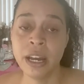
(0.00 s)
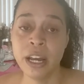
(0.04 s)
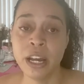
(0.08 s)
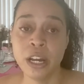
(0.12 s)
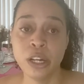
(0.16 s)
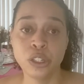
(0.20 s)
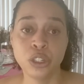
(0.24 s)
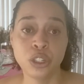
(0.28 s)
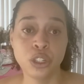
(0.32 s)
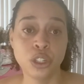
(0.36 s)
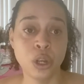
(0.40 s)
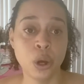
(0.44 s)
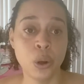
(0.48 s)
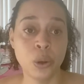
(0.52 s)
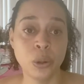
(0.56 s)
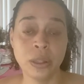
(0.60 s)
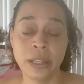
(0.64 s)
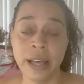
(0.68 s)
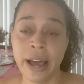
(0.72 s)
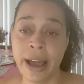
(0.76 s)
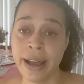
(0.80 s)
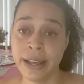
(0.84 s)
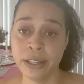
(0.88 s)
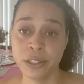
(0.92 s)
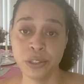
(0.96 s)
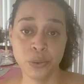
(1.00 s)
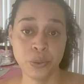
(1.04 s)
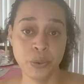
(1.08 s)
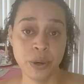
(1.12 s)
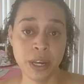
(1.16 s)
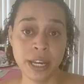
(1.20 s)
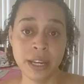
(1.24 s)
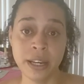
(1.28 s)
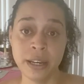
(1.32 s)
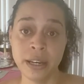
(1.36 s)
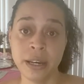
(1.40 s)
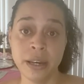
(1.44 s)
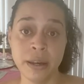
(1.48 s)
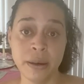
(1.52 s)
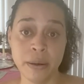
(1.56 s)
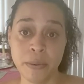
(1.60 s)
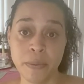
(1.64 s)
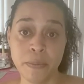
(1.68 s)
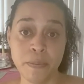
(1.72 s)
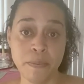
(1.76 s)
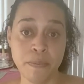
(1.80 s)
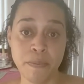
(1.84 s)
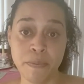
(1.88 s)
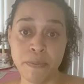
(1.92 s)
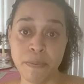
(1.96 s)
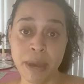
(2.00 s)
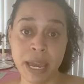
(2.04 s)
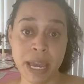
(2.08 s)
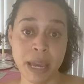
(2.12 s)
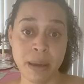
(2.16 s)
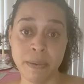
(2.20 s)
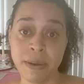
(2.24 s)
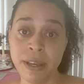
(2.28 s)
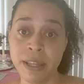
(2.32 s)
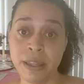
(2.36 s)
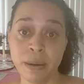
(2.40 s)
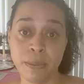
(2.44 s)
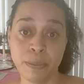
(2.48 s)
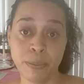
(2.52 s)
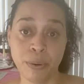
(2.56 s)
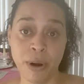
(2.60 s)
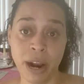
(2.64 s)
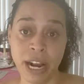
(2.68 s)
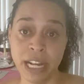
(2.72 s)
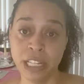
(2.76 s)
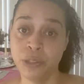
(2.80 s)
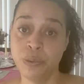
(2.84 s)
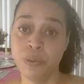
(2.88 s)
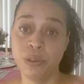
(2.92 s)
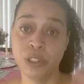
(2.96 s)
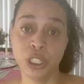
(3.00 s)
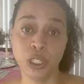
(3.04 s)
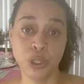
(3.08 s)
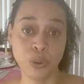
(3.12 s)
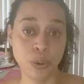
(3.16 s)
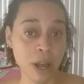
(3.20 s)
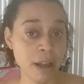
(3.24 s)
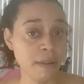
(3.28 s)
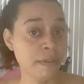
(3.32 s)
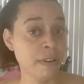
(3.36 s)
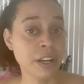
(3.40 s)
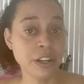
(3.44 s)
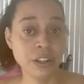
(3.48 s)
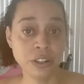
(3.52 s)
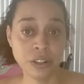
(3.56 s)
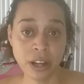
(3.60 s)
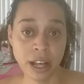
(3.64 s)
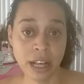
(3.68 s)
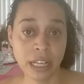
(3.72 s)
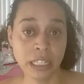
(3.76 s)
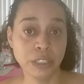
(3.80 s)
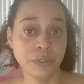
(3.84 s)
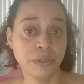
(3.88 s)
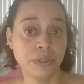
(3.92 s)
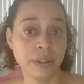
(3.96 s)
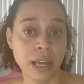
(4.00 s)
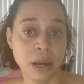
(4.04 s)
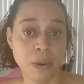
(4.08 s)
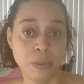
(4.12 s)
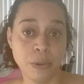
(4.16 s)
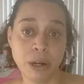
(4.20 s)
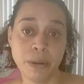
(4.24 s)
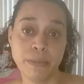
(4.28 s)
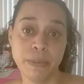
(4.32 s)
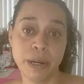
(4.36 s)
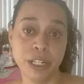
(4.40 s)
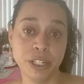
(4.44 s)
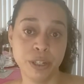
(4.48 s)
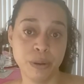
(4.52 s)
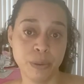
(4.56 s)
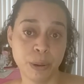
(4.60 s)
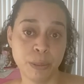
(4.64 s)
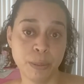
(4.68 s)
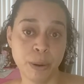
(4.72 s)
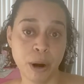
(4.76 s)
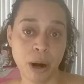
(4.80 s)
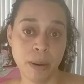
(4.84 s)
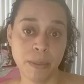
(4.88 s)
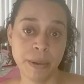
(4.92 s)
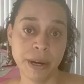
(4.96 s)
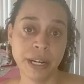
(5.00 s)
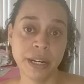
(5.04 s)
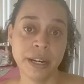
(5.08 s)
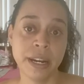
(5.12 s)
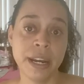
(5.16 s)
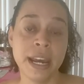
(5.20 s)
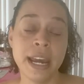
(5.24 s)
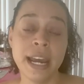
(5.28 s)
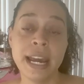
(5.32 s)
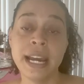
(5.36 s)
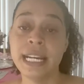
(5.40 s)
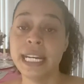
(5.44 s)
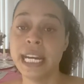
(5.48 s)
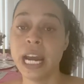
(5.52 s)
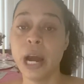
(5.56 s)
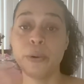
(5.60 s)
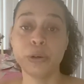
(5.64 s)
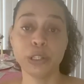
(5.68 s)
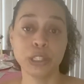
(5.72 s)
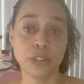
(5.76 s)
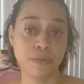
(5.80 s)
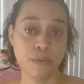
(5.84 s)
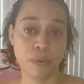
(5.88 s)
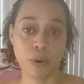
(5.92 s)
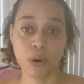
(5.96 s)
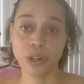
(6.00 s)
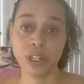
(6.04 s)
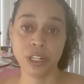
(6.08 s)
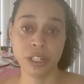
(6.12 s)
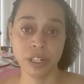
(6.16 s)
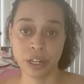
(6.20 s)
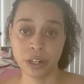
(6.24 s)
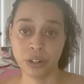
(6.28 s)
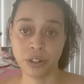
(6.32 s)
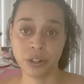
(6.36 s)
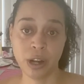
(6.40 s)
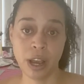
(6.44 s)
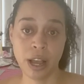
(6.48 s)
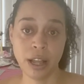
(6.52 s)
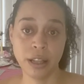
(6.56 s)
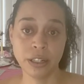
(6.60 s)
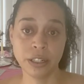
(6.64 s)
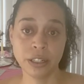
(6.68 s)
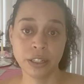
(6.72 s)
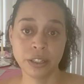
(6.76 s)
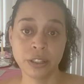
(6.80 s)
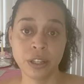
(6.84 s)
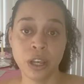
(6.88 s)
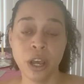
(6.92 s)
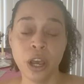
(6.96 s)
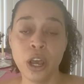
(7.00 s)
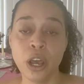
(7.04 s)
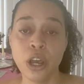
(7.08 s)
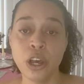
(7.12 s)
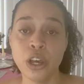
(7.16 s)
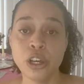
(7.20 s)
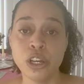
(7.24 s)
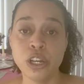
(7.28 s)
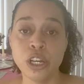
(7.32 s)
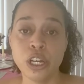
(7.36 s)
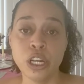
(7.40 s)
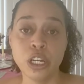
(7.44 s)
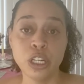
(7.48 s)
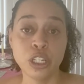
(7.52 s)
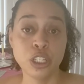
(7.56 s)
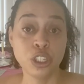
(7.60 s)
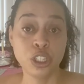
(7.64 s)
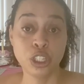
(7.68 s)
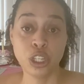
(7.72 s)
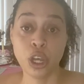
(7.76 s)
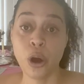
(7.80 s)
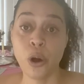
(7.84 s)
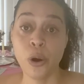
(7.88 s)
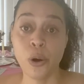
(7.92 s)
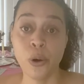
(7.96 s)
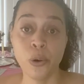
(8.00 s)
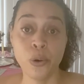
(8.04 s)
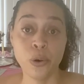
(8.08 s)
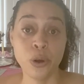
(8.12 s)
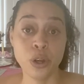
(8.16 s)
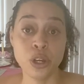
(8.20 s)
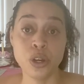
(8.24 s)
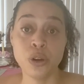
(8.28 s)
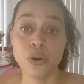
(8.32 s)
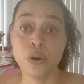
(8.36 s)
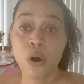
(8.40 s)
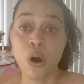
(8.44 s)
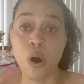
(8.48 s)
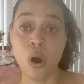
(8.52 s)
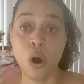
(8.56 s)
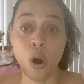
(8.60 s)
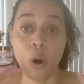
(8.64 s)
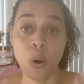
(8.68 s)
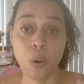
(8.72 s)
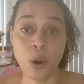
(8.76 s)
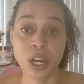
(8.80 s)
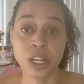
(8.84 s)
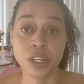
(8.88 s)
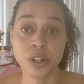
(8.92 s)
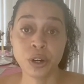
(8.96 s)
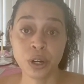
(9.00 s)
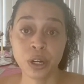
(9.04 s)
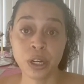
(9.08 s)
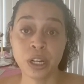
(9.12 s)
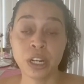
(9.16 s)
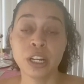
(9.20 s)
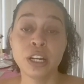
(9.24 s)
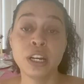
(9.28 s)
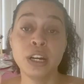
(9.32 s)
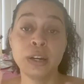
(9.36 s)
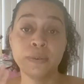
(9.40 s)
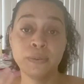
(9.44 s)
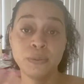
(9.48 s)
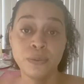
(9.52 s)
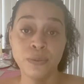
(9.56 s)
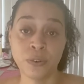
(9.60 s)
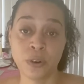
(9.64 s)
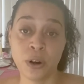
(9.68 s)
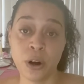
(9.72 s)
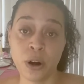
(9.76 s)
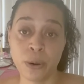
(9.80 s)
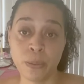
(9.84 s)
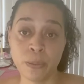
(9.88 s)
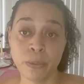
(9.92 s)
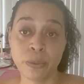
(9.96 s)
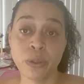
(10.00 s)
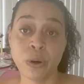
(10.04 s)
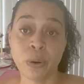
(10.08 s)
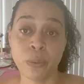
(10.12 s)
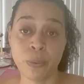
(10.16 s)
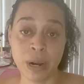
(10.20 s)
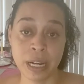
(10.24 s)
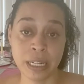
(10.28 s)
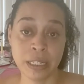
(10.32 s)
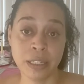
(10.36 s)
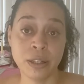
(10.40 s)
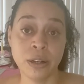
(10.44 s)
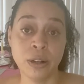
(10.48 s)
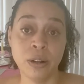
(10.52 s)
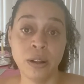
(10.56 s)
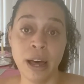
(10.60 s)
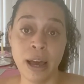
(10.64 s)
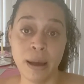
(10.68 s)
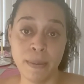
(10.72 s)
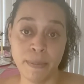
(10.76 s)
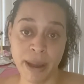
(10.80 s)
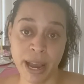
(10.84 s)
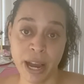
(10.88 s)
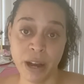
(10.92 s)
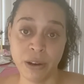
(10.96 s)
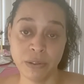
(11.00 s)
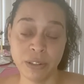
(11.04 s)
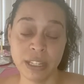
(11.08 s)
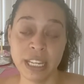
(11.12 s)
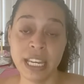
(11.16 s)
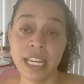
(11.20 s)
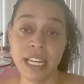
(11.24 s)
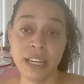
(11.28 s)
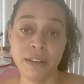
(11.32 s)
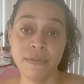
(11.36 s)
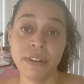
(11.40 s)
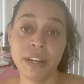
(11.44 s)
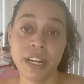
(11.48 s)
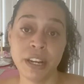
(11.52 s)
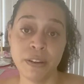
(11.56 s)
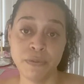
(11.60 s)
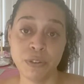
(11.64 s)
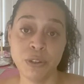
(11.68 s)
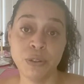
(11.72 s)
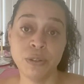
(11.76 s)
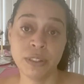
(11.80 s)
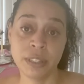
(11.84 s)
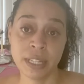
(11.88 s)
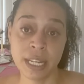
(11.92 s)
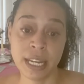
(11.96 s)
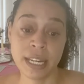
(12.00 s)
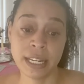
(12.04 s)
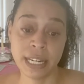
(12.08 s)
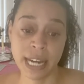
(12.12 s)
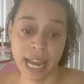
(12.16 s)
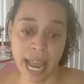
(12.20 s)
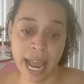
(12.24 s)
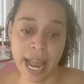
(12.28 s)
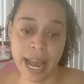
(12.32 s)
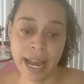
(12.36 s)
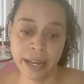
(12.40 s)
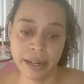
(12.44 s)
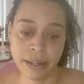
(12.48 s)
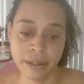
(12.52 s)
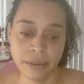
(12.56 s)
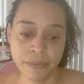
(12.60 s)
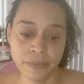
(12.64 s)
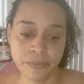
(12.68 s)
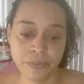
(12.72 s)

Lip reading: So last week, maybe the price was $1,200 for that one bedroom apartment. Now it's $1,400. So you always are gonna confirm the rental amount, even if you see an ad.